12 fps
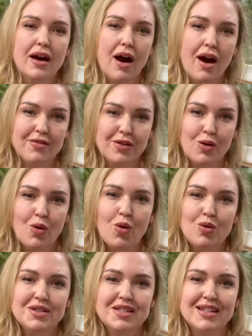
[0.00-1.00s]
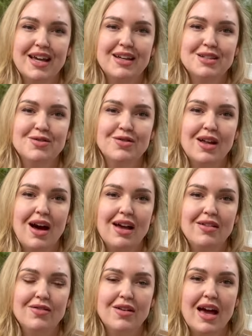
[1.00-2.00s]
off an old stage of
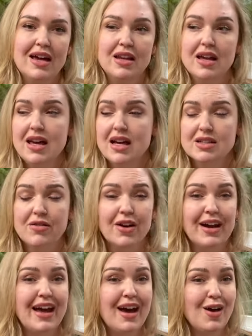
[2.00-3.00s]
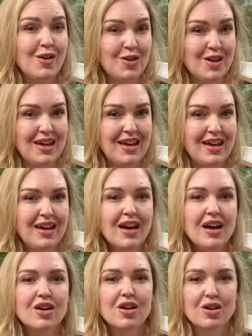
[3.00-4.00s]
life. And it's a very healthy
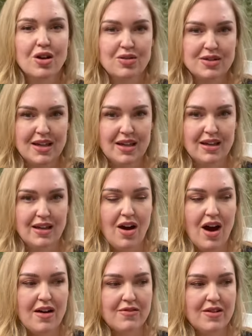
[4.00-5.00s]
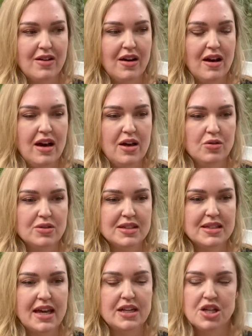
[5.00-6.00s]
closing off an old
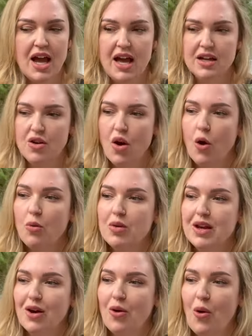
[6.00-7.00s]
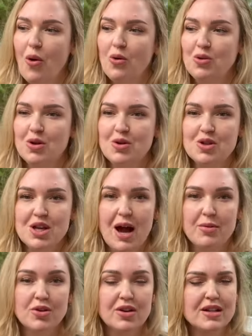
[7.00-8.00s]
stage and opening a whole new
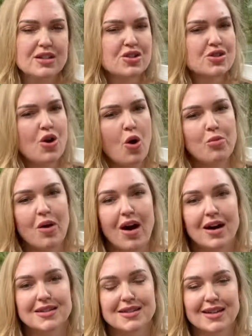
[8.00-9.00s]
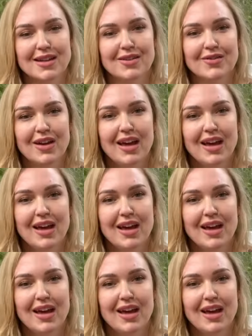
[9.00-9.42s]
chapter. And it's so positive.